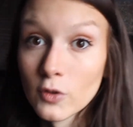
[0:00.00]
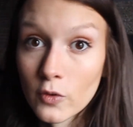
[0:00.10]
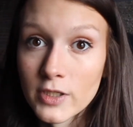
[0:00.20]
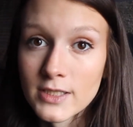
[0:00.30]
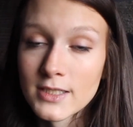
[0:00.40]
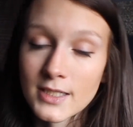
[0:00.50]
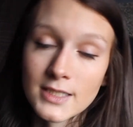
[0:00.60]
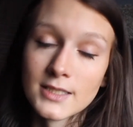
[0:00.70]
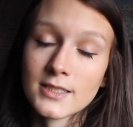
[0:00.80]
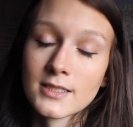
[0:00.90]
Lawrence
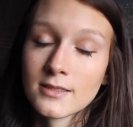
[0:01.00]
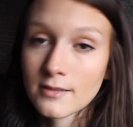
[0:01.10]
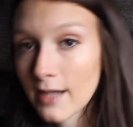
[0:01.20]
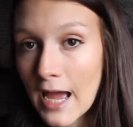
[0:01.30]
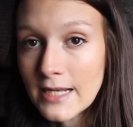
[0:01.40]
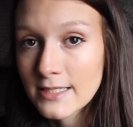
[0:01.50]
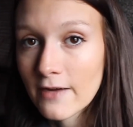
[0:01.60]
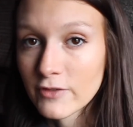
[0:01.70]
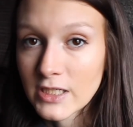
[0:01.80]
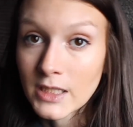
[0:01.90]
is Katniss
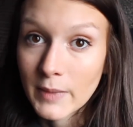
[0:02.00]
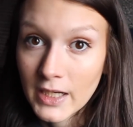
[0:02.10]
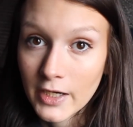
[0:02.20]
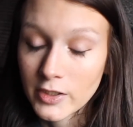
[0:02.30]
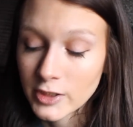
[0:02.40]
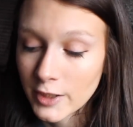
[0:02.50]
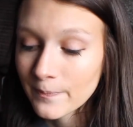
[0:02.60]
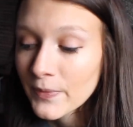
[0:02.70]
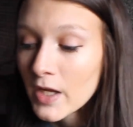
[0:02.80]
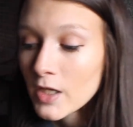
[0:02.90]
Everdeen, the main character.